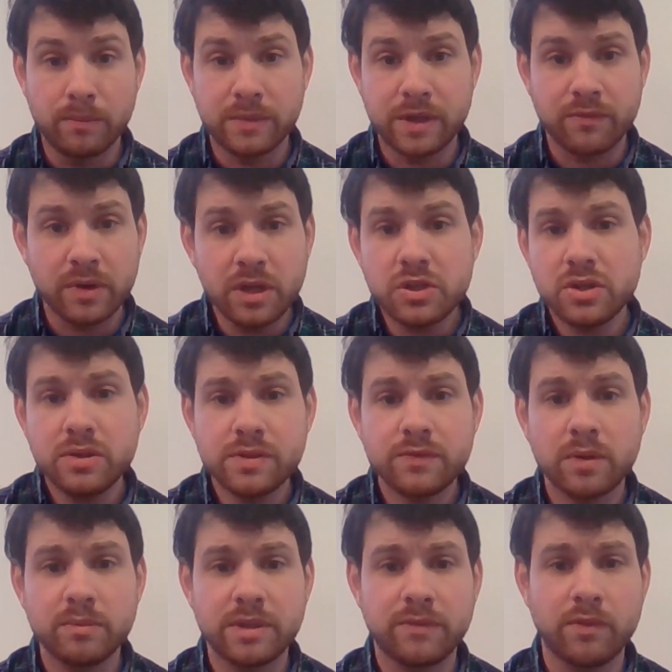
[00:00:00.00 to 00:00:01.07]
different issues
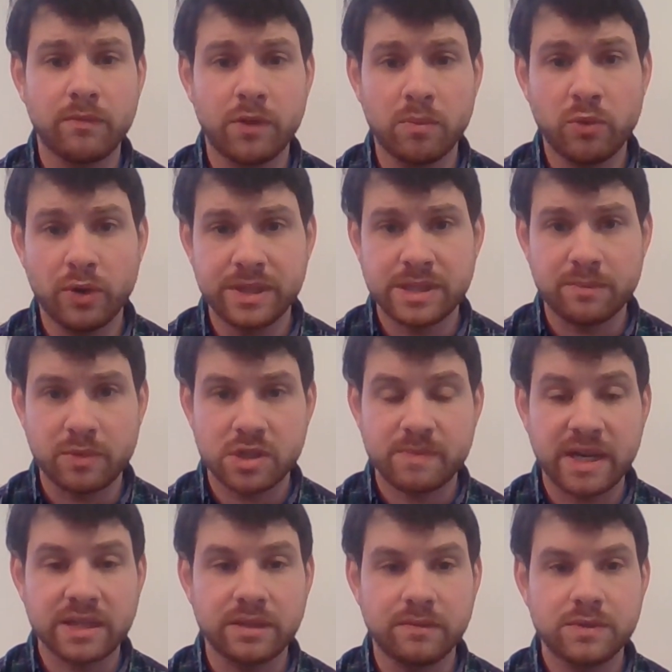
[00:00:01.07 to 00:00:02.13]
from different viewpoints and
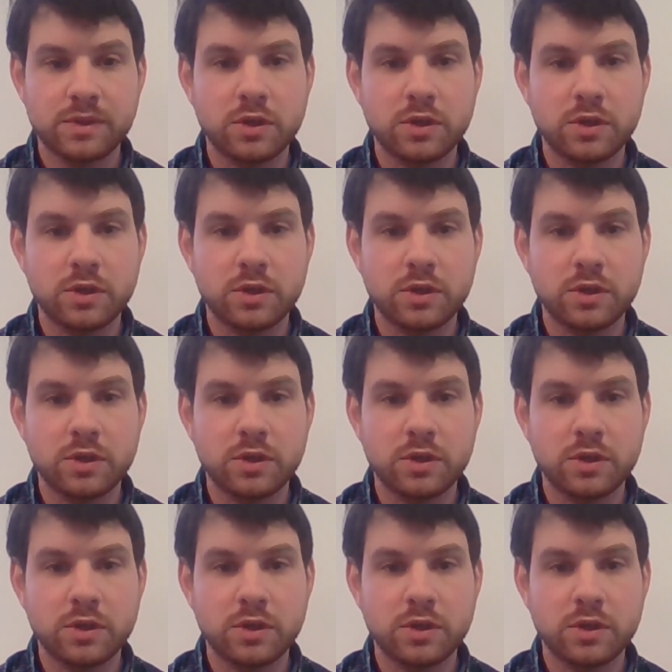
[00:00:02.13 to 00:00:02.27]
perspectives.